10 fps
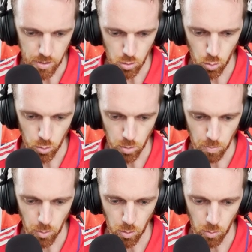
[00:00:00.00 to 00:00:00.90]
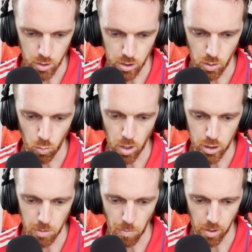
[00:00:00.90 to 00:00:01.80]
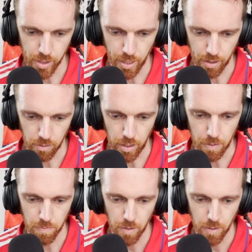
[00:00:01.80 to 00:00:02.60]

Tultumpong, which is the Russian market area.